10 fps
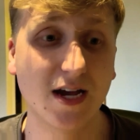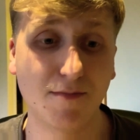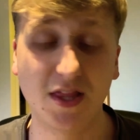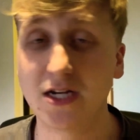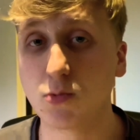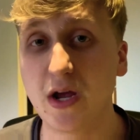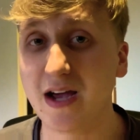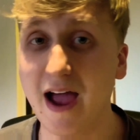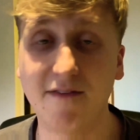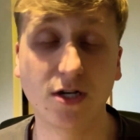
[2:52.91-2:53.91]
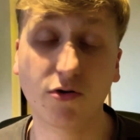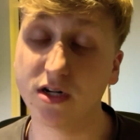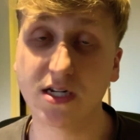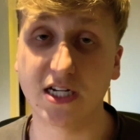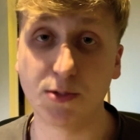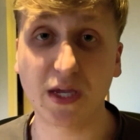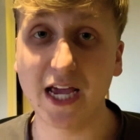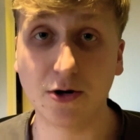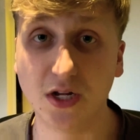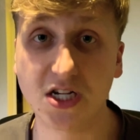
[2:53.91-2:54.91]
But this week, I have to criticise him
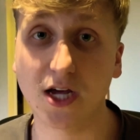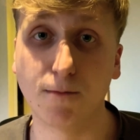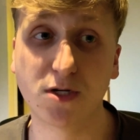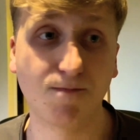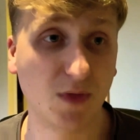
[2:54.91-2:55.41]
again on his subs.